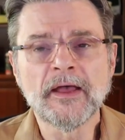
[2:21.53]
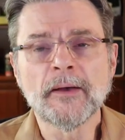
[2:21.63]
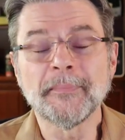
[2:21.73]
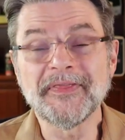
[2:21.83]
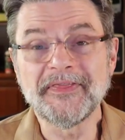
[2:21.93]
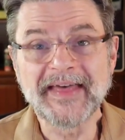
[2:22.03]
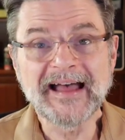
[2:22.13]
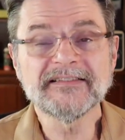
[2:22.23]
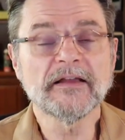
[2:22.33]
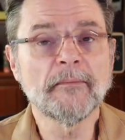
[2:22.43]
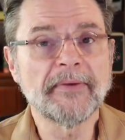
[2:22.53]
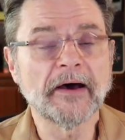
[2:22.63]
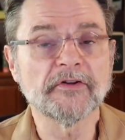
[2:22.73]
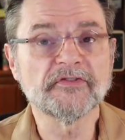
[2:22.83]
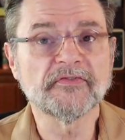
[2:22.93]
But that's
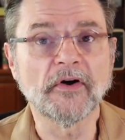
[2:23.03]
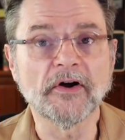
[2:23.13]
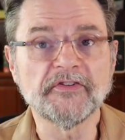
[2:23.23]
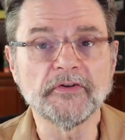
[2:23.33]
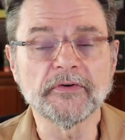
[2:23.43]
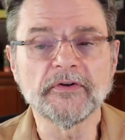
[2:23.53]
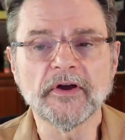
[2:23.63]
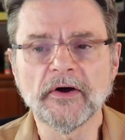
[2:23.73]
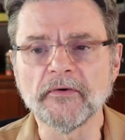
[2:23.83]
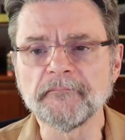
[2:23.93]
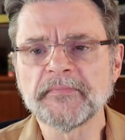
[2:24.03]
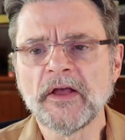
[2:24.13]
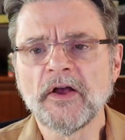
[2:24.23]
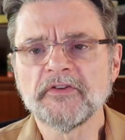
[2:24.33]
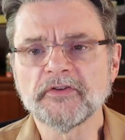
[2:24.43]
about as far as you can go.
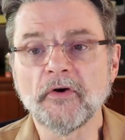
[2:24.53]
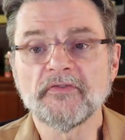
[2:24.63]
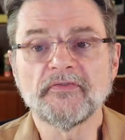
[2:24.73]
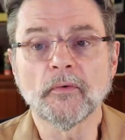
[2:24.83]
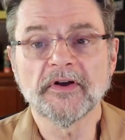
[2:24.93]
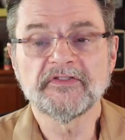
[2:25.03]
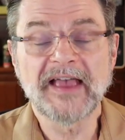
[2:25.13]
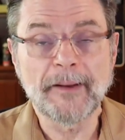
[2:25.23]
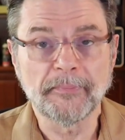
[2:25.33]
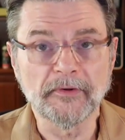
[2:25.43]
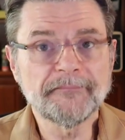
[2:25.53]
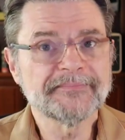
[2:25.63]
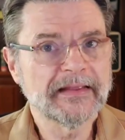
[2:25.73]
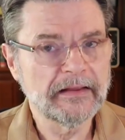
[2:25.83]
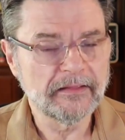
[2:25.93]
So, for example,
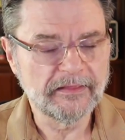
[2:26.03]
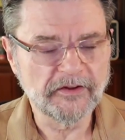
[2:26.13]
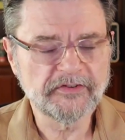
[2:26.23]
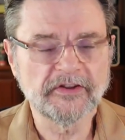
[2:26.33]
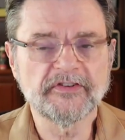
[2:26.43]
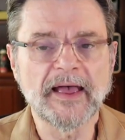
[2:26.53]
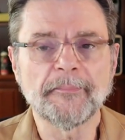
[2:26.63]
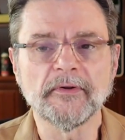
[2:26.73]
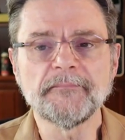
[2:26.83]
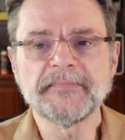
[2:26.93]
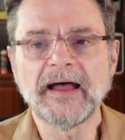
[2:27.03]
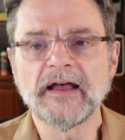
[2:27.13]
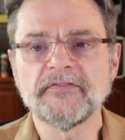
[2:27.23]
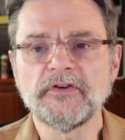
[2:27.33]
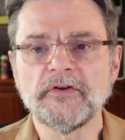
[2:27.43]
in this example,
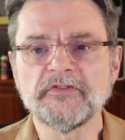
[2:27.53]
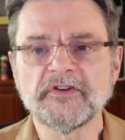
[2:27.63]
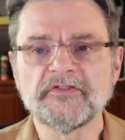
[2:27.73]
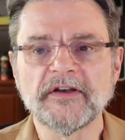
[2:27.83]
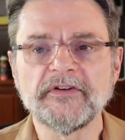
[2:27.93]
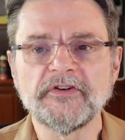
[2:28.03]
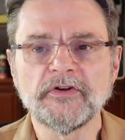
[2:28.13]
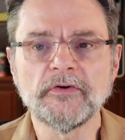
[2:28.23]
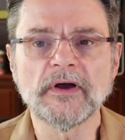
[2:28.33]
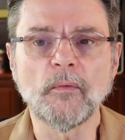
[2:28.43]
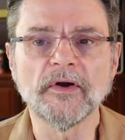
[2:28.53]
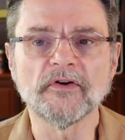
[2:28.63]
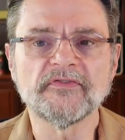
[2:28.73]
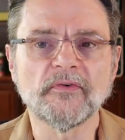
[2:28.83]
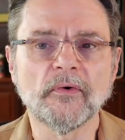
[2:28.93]
I've used
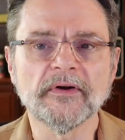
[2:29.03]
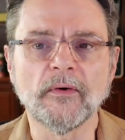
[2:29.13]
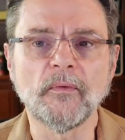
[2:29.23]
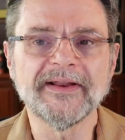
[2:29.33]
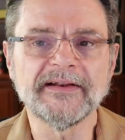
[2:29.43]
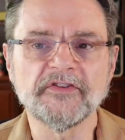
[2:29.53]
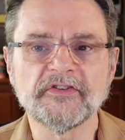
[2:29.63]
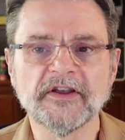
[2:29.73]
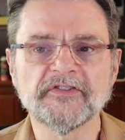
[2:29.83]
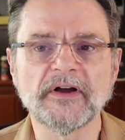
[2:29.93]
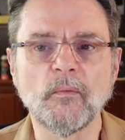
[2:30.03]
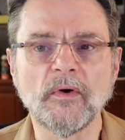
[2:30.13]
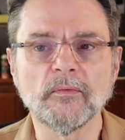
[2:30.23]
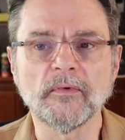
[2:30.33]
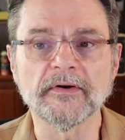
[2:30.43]

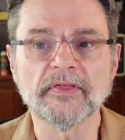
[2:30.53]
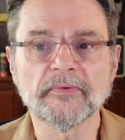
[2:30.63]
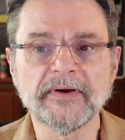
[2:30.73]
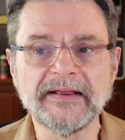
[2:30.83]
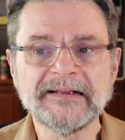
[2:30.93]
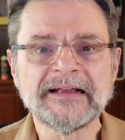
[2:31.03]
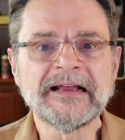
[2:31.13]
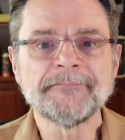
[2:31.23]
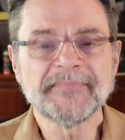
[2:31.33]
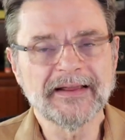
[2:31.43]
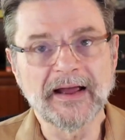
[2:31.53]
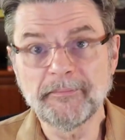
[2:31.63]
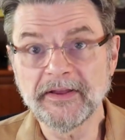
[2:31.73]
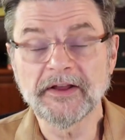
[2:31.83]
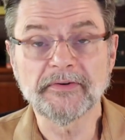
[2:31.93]
72.104.186.113, an
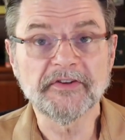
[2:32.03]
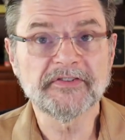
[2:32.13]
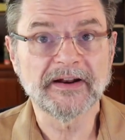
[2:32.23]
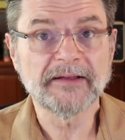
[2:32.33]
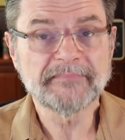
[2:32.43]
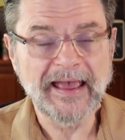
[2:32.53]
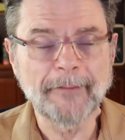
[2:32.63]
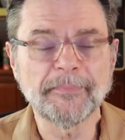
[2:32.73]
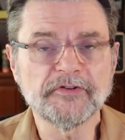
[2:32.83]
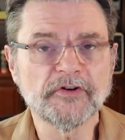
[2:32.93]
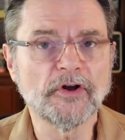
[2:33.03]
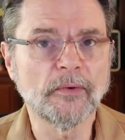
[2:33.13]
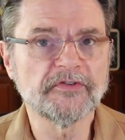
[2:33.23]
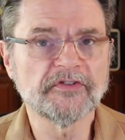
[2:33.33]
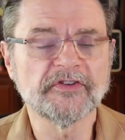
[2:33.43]
IP address that I happen to
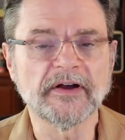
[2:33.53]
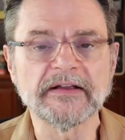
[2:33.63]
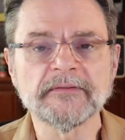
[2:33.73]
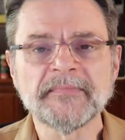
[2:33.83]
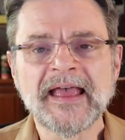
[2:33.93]
know is assigned,